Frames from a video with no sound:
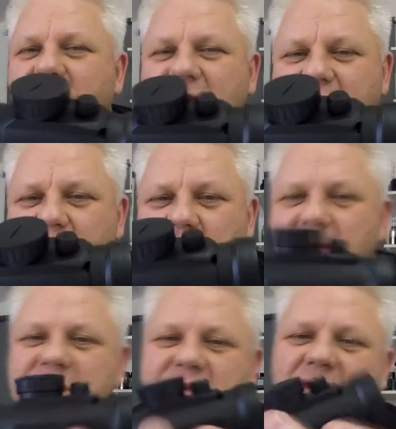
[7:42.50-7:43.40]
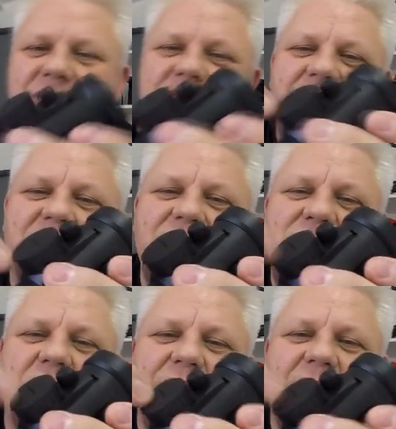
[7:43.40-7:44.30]
anything wrong with the scope.
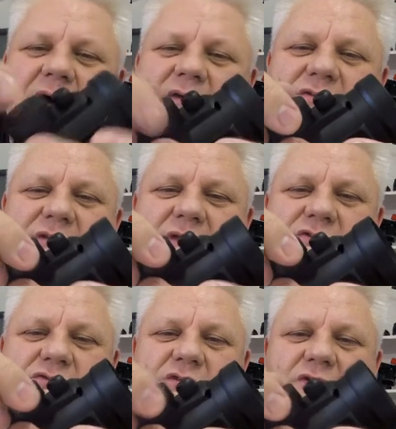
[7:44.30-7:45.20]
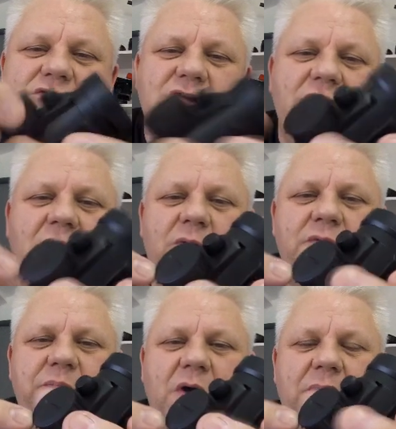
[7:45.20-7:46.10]
Top part just unscrew, so hold the
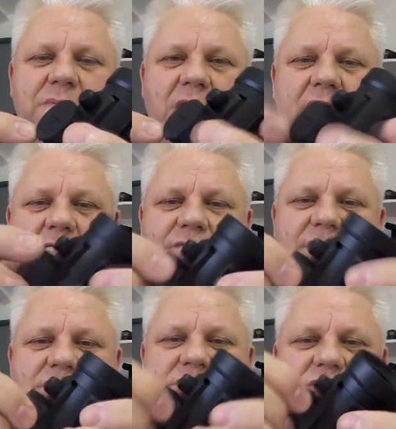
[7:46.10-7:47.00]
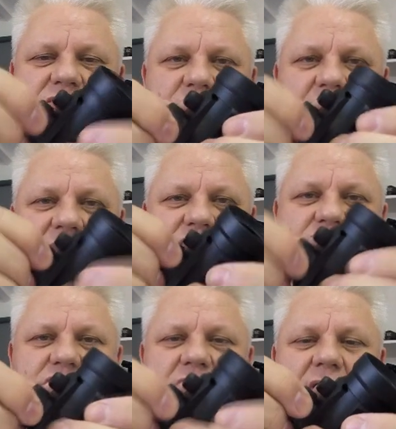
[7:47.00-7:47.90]
bottom part of this
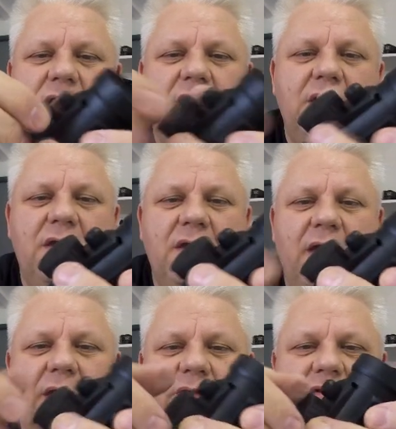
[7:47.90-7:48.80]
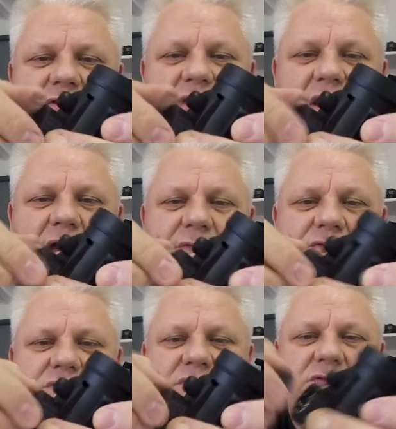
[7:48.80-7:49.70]
switch and just
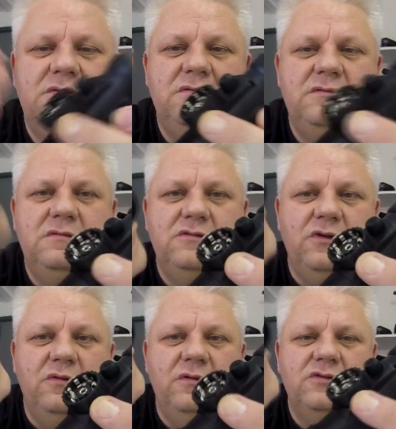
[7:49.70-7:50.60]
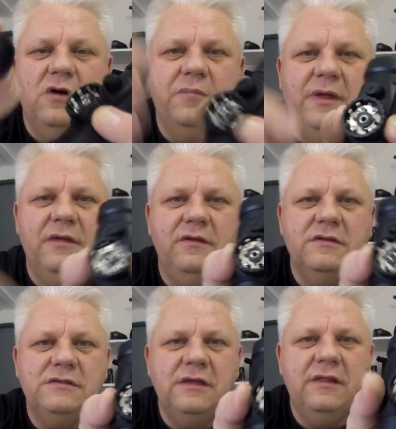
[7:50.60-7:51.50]
undo the top bit, you
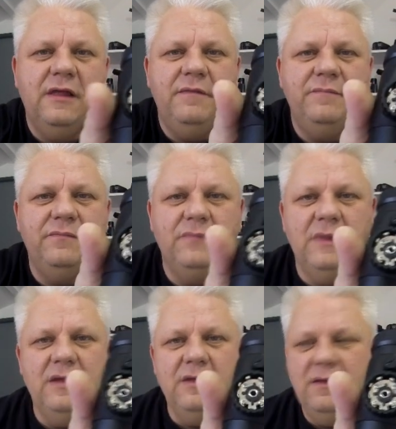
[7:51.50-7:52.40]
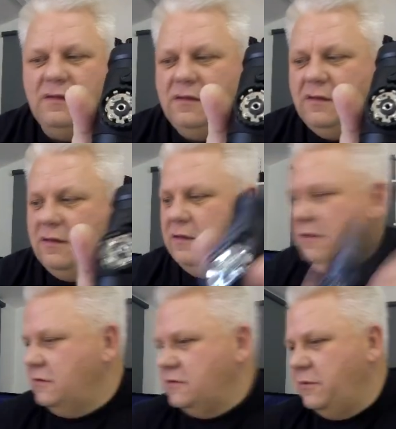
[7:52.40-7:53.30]
can see there.
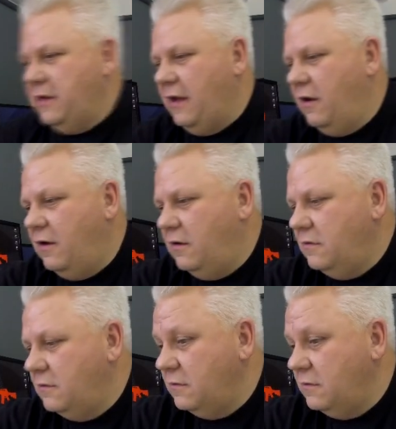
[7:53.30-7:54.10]
So we get our